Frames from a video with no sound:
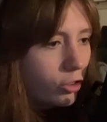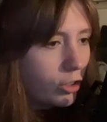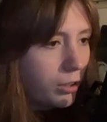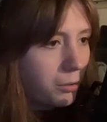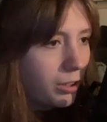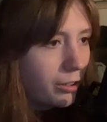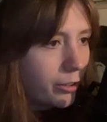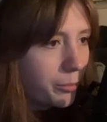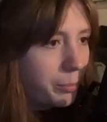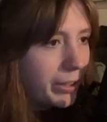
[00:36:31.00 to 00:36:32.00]
should no
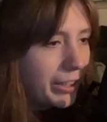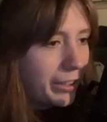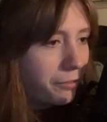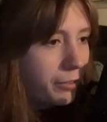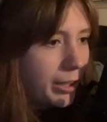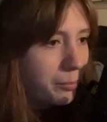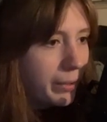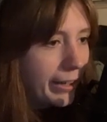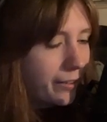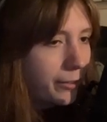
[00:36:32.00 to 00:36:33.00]
longer be a
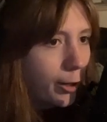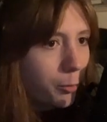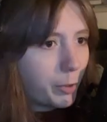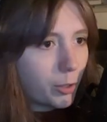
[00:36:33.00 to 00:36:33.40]
vampire. If I